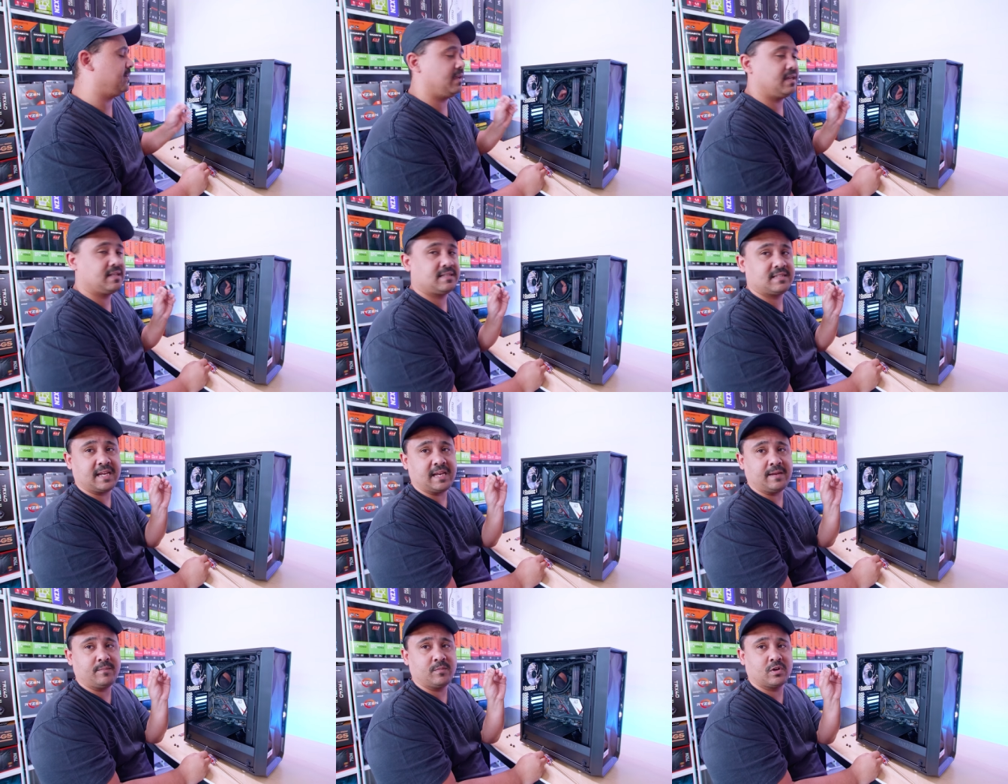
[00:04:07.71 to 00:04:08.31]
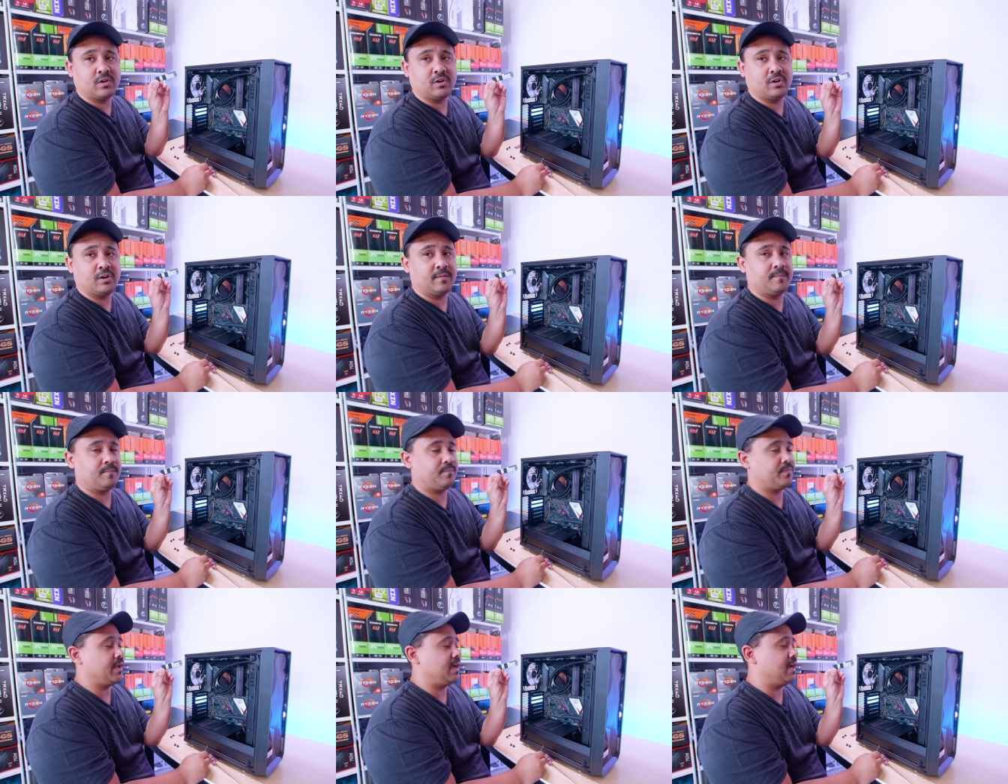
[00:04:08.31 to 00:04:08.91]
gig Team
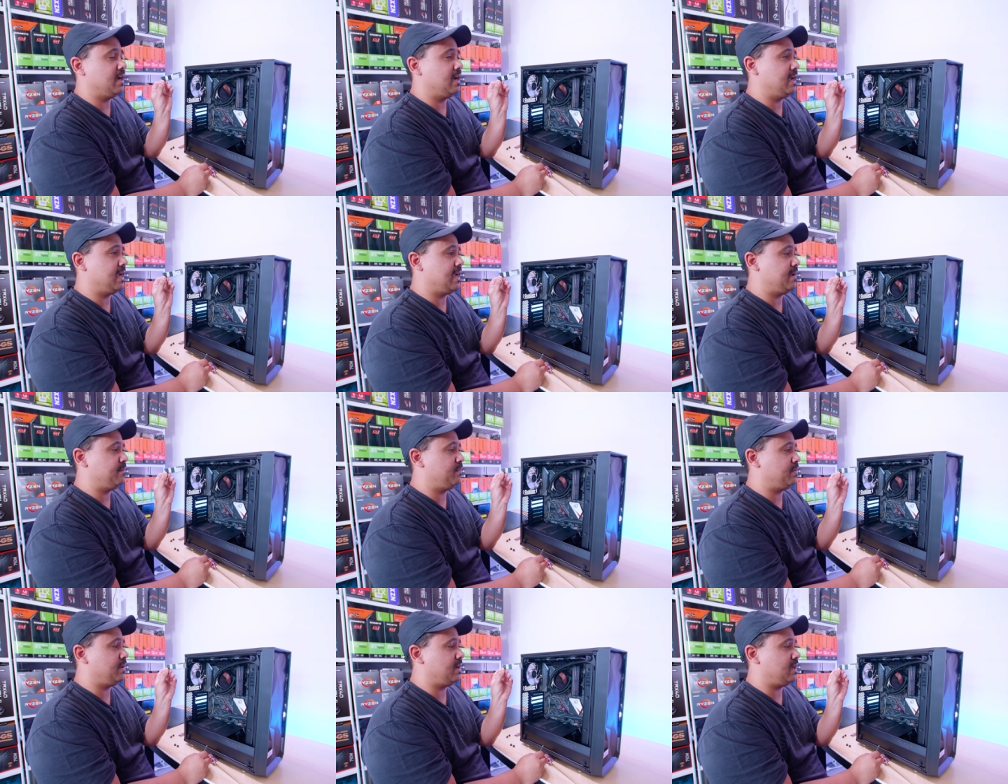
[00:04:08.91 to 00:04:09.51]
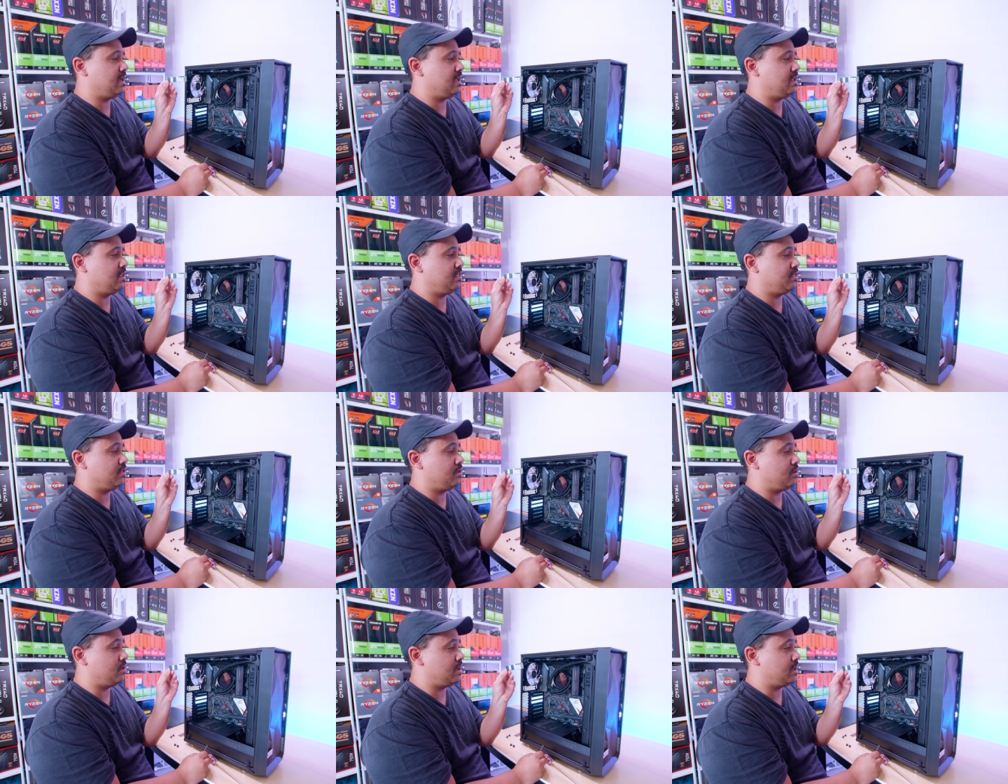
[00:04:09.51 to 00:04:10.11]
Group
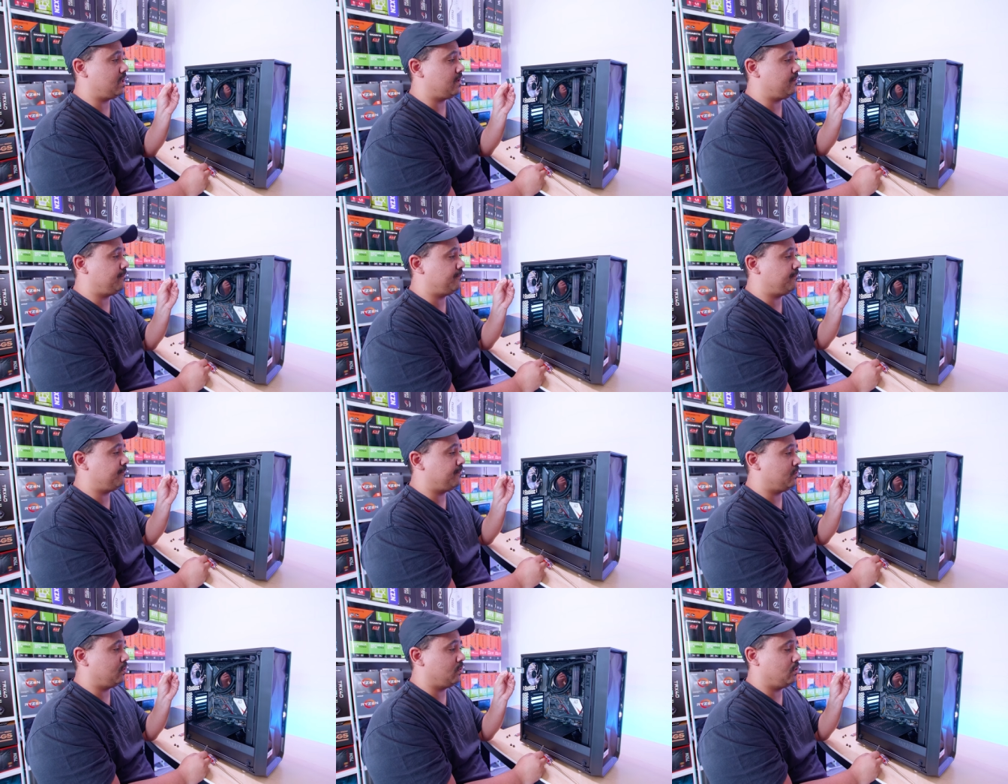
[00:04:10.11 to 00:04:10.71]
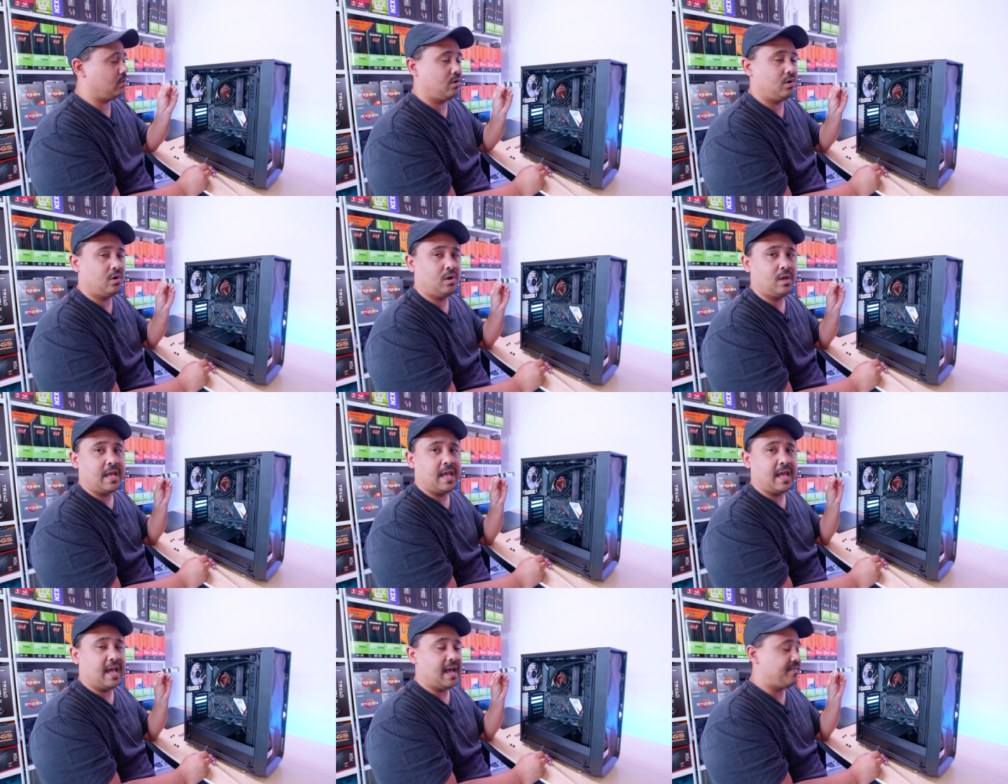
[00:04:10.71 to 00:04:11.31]
MP34,
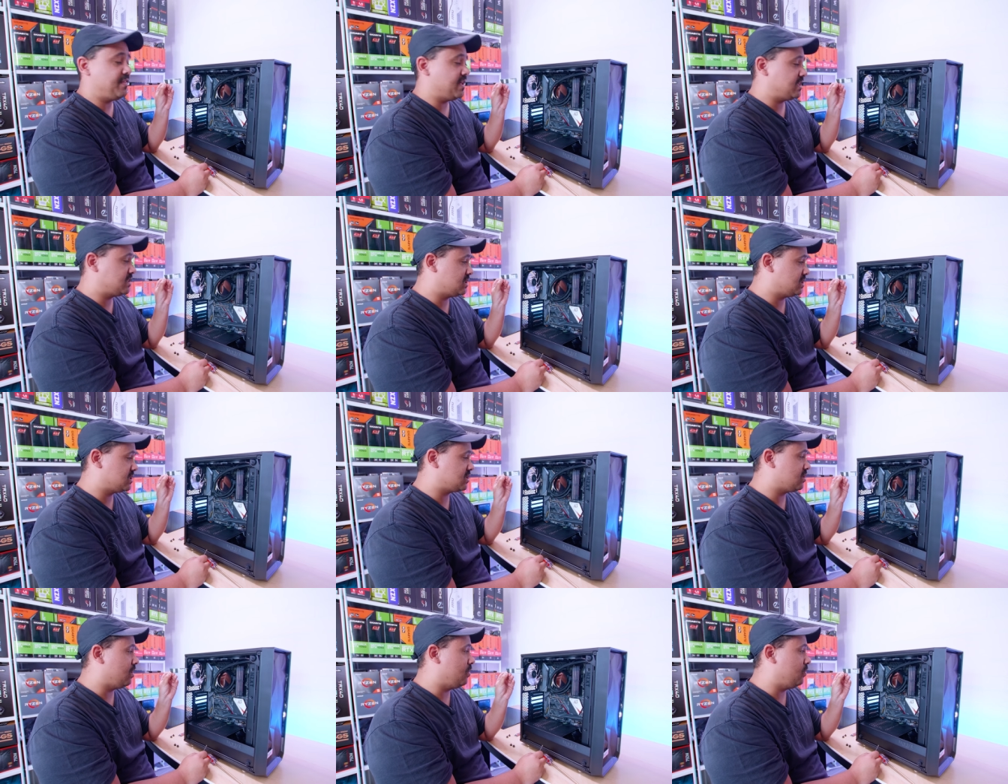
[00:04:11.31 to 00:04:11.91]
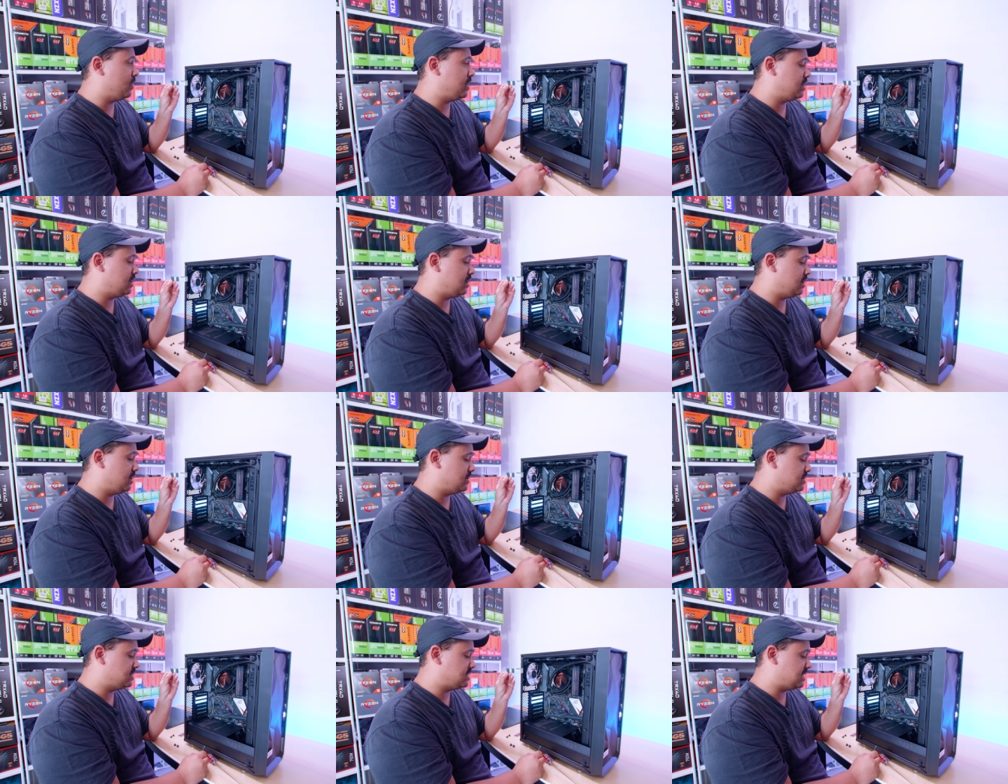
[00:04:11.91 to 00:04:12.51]
and that's just got
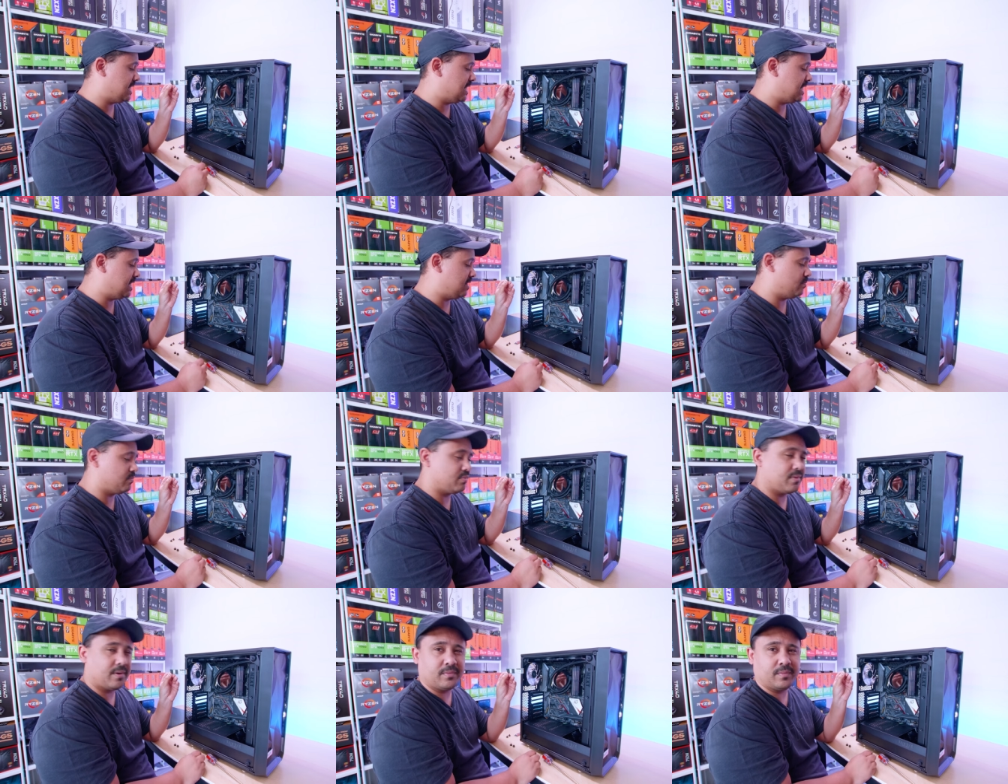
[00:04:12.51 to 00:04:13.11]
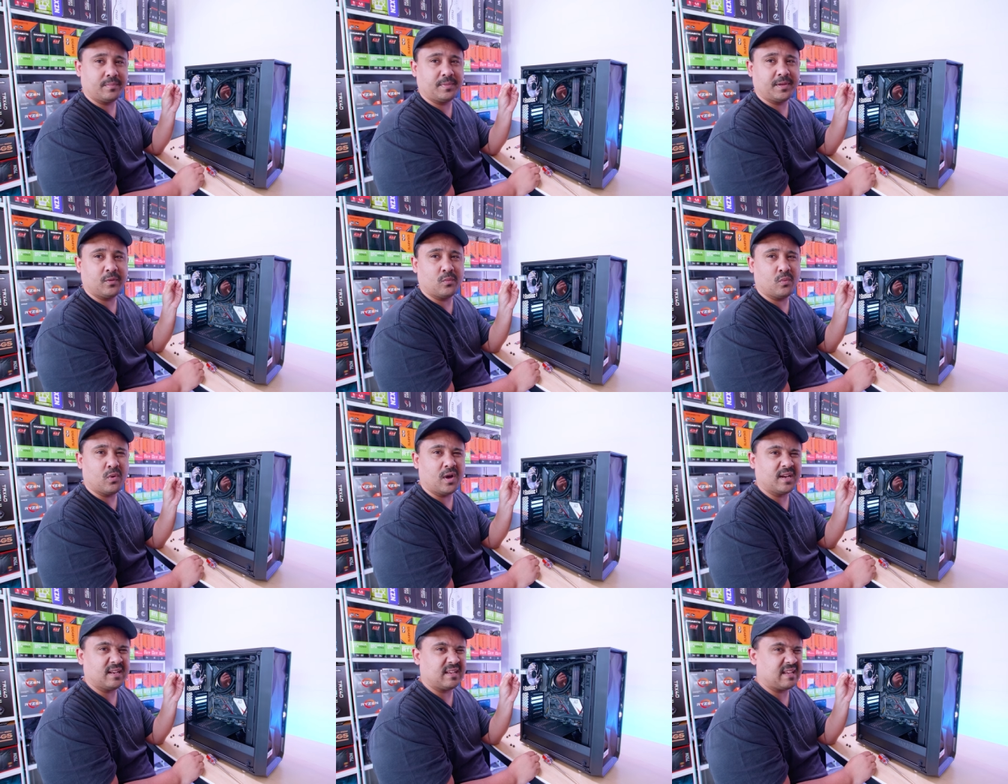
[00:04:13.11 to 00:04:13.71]
Windows and probably
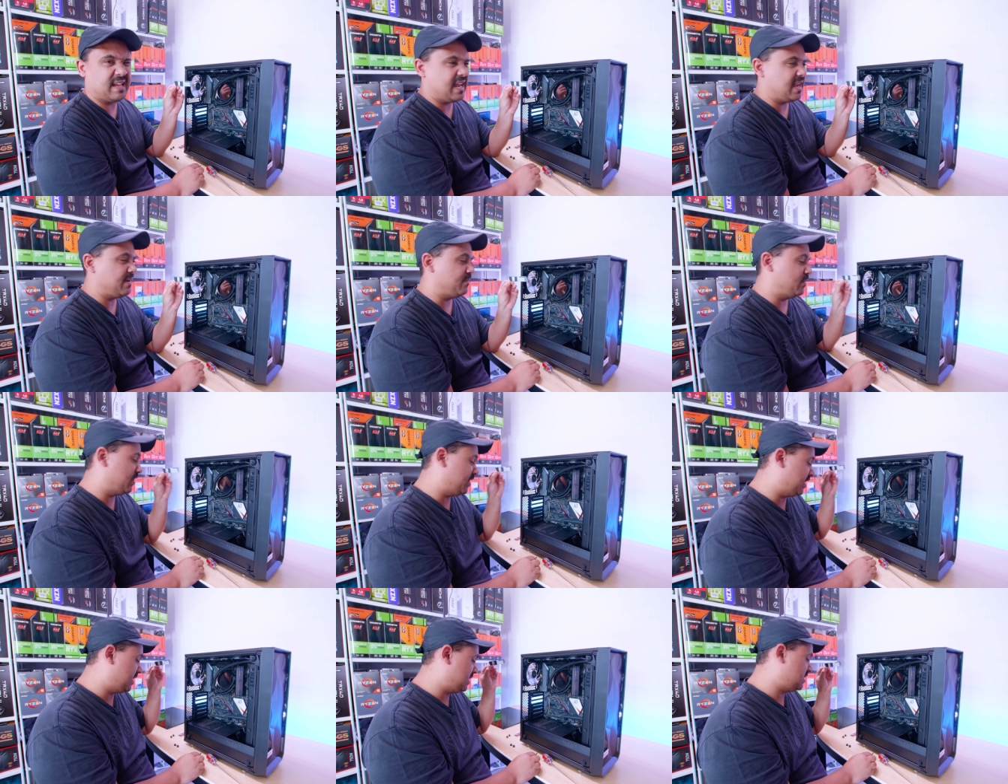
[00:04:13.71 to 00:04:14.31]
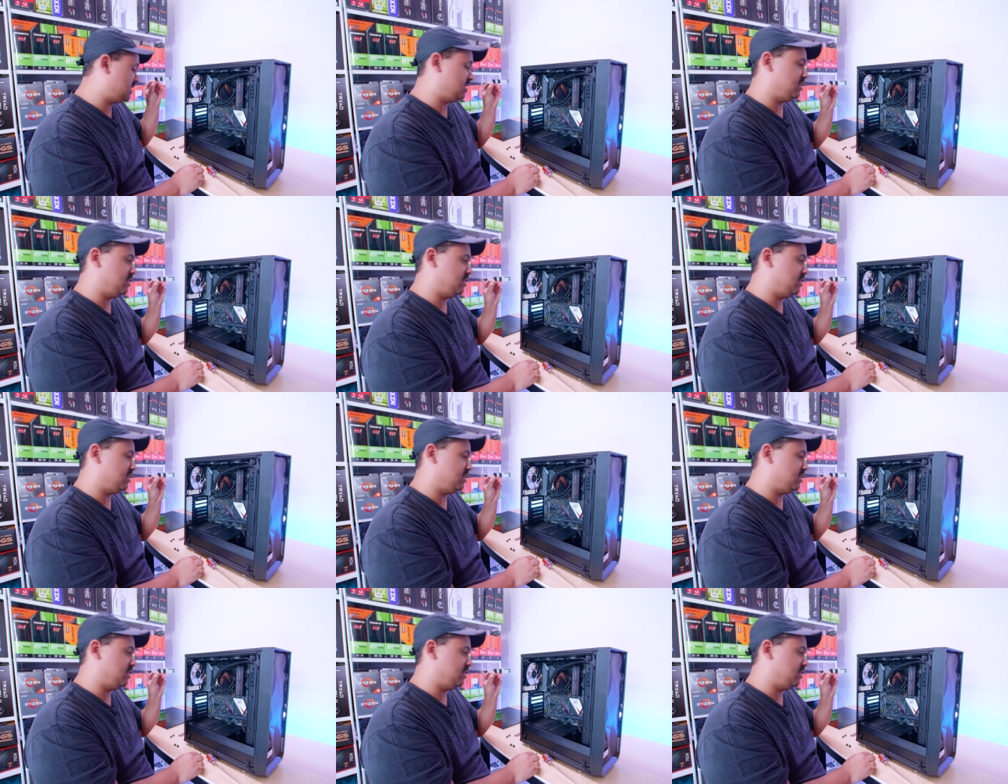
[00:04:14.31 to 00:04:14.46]
one game on it.